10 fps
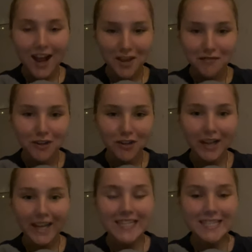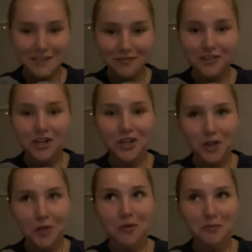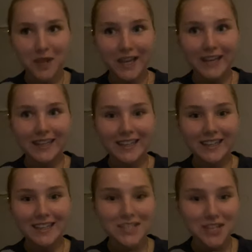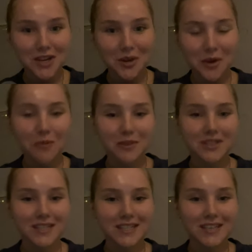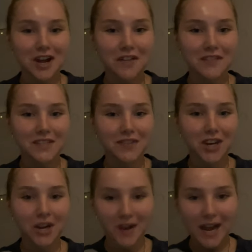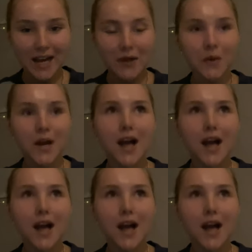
feel like a different human being to who I was at the start of this video now.